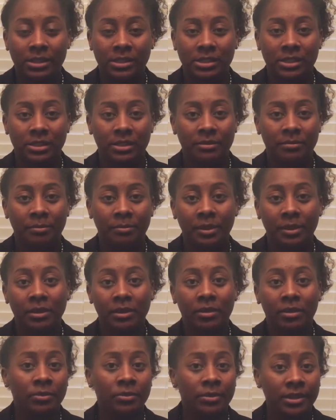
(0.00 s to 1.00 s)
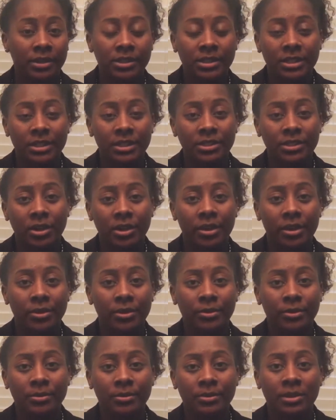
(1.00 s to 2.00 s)
should be on their 10
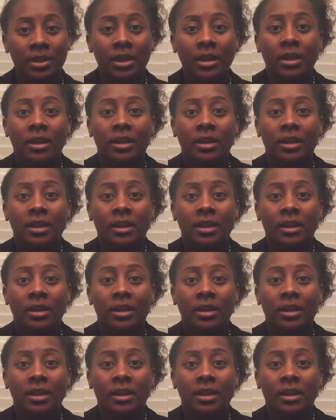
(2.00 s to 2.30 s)
toes.